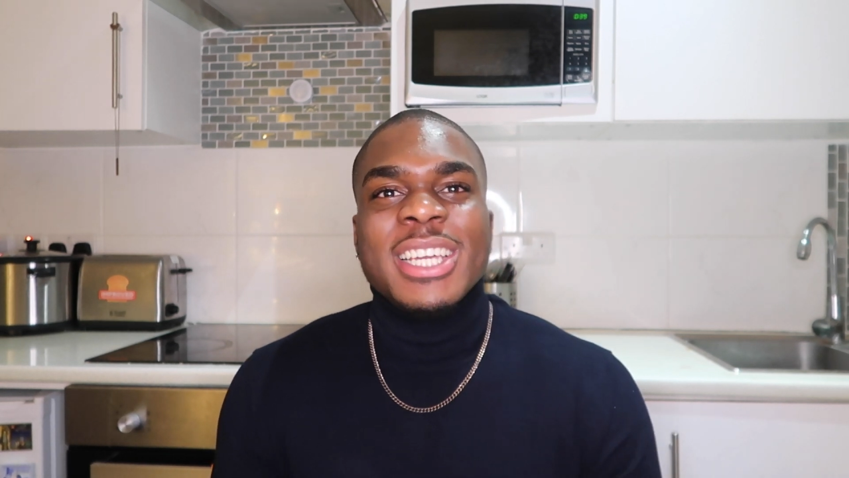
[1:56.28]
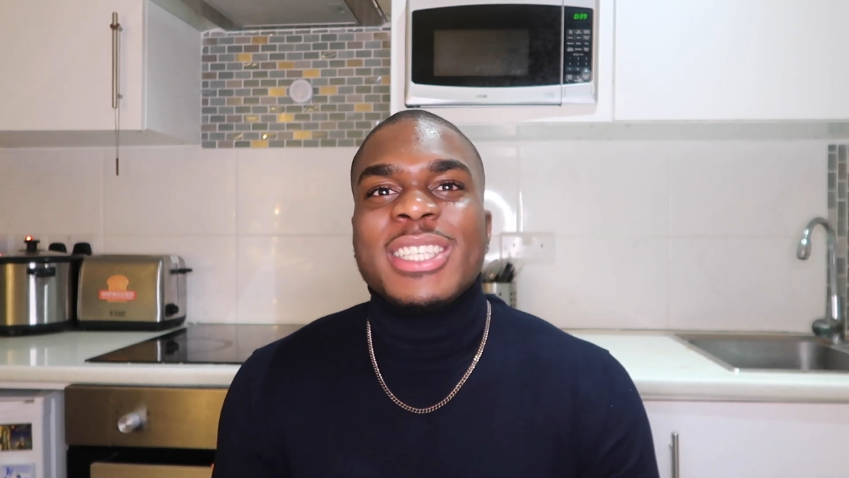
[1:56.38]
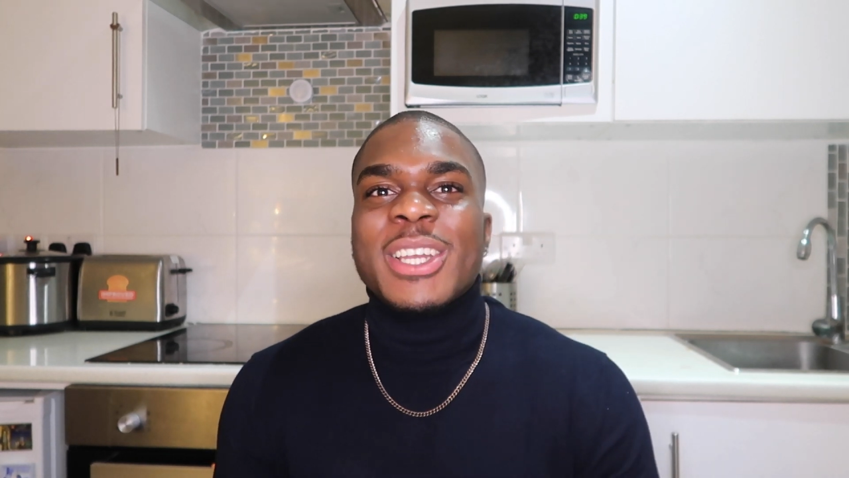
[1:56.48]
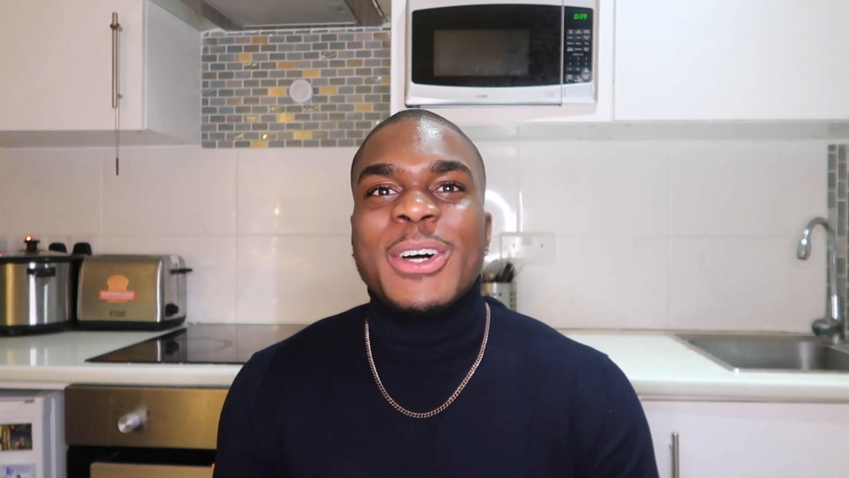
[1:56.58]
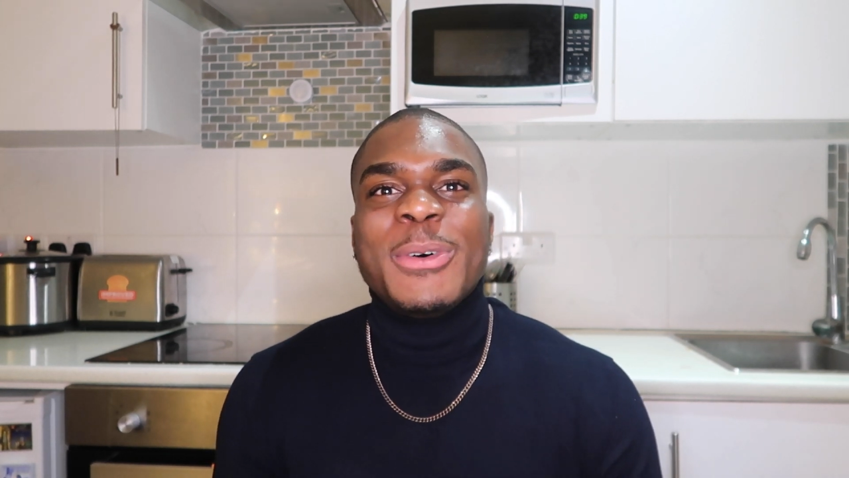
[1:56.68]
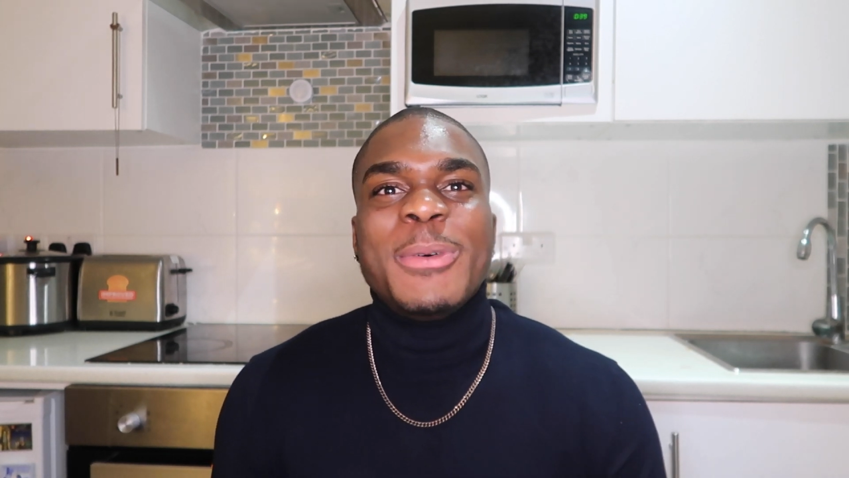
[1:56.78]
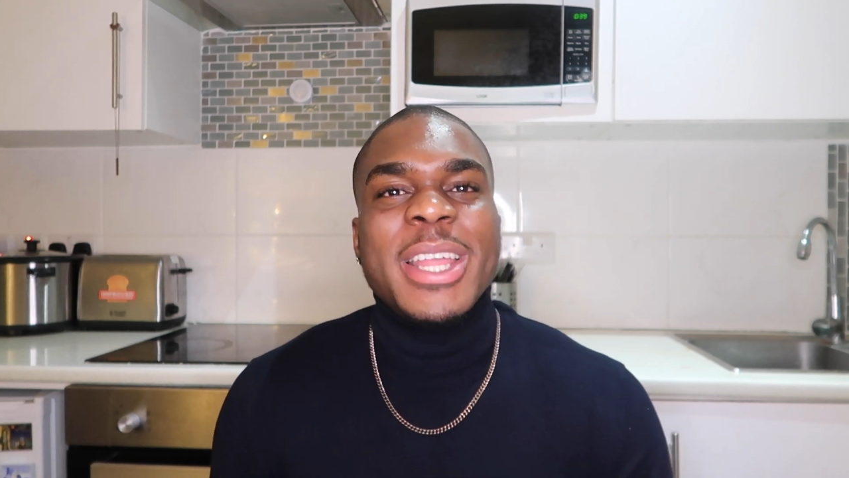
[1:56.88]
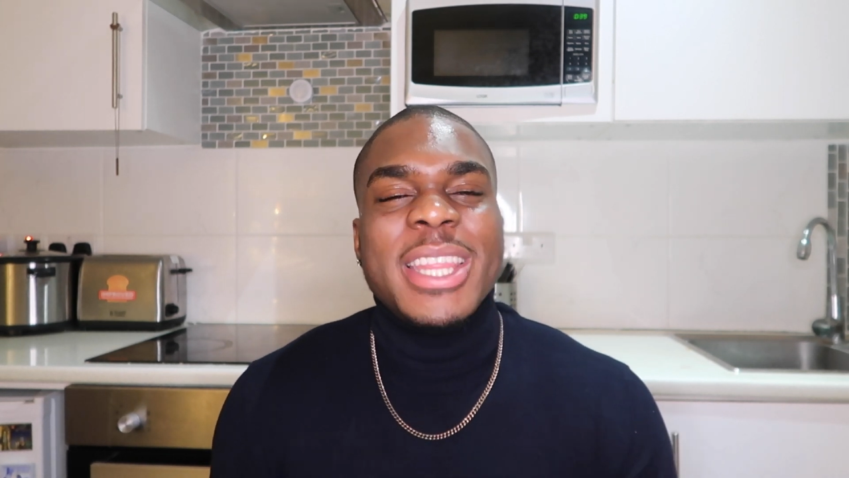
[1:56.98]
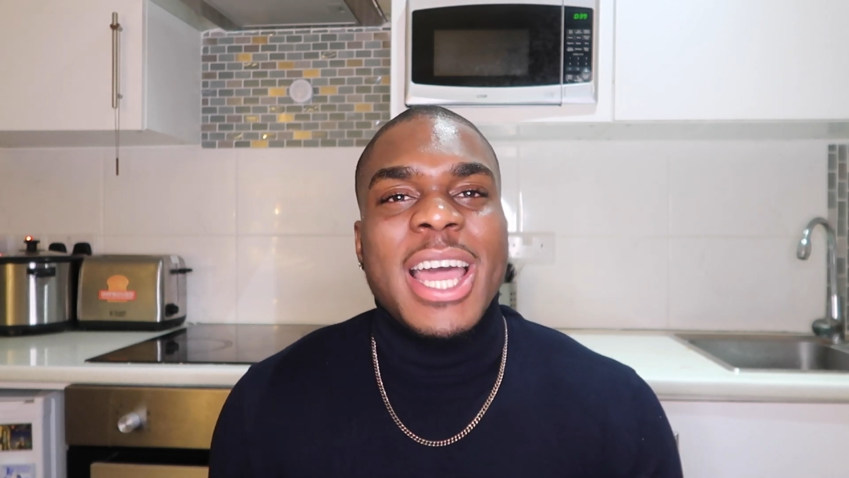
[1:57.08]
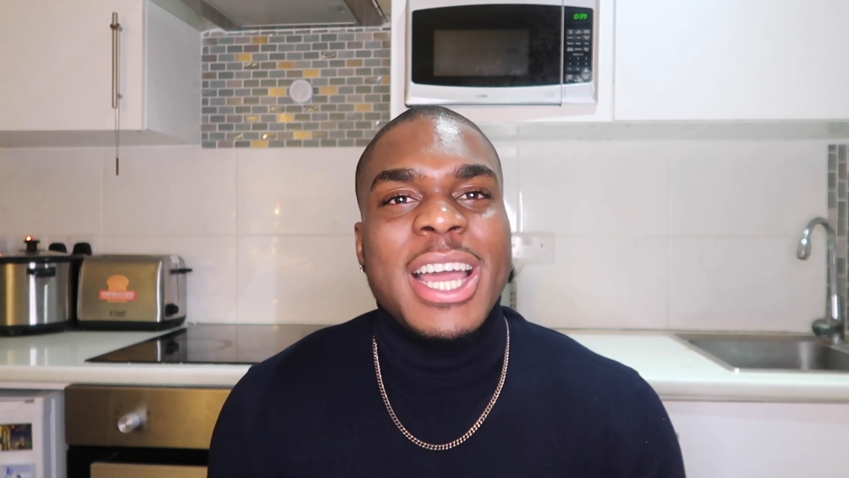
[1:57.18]
So
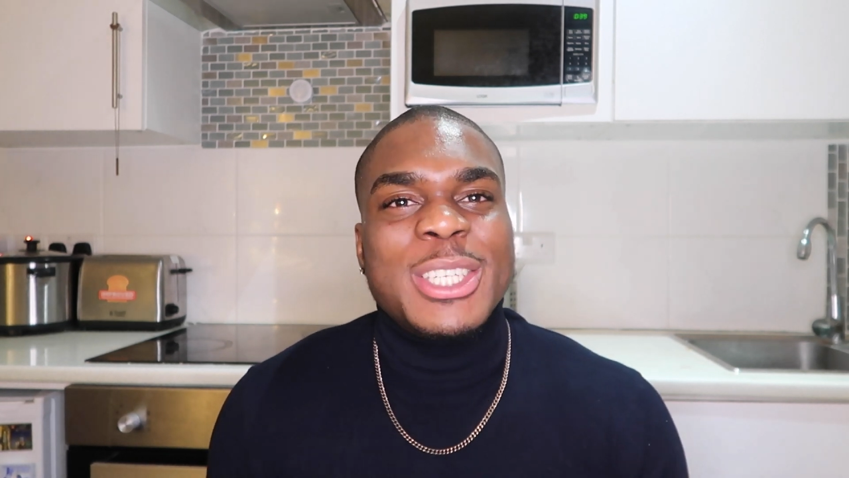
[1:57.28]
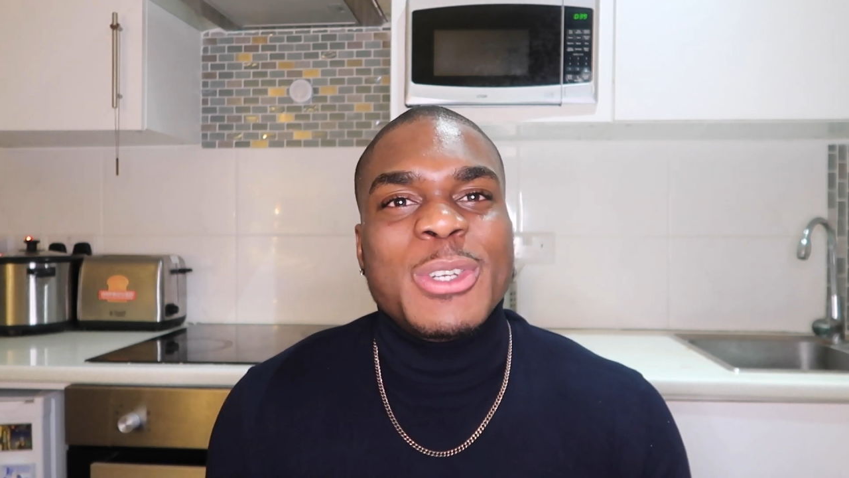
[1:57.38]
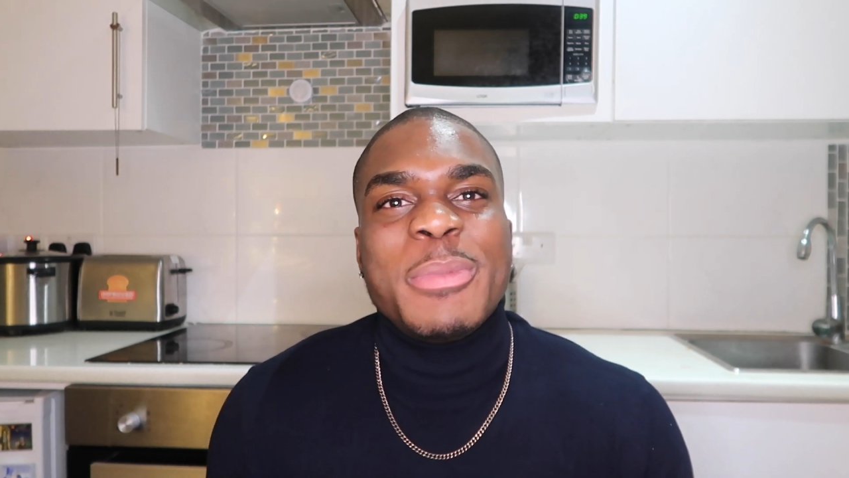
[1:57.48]
when the actual